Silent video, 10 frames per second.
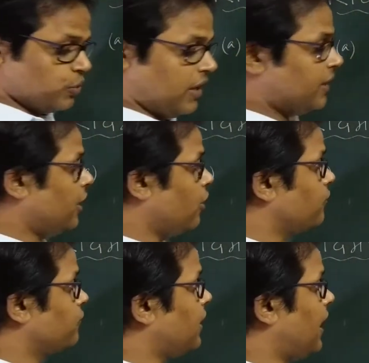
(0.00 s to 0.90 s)
to a ray
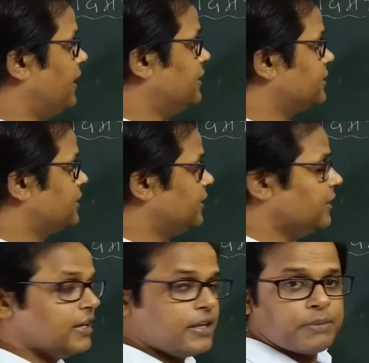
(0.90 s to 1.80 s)
of light?
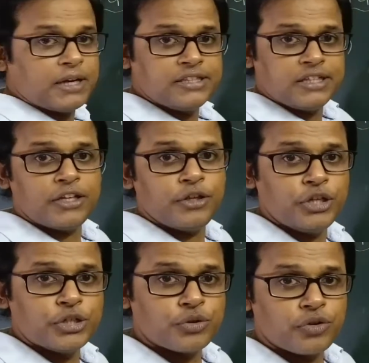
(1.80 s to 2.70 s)
Here, my dear, you
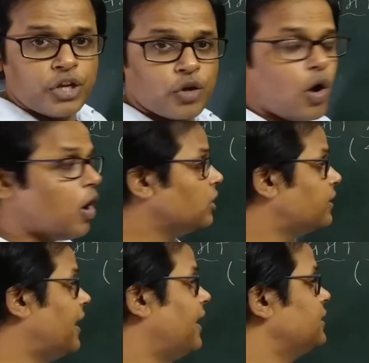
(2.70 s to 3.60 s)
need to recall
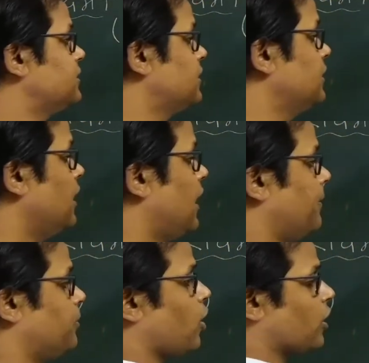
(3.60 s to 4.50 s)
that
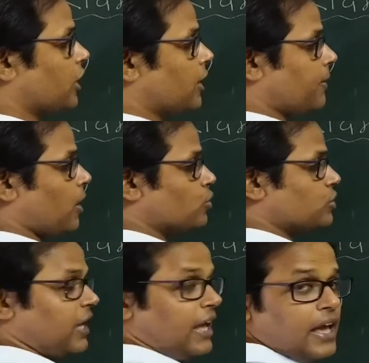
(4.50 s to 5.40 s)
I'm talking
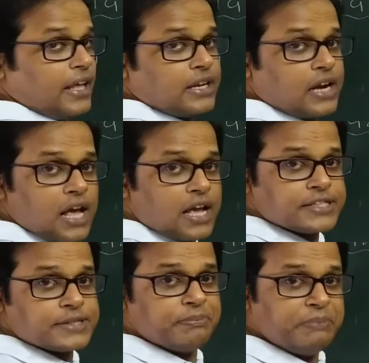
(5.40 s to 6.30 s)
about air
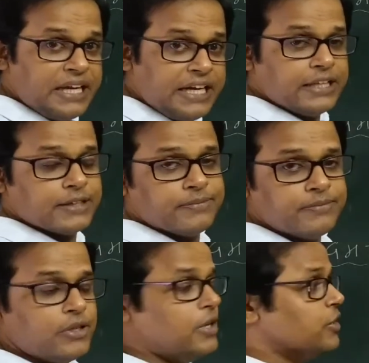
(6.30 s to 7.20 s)
glass
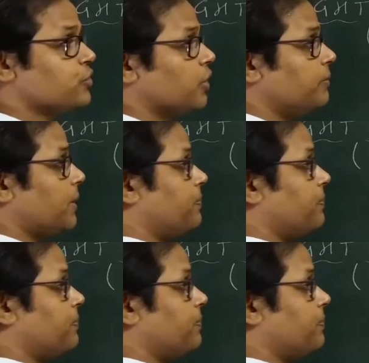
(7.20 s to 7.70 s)
medium. So in my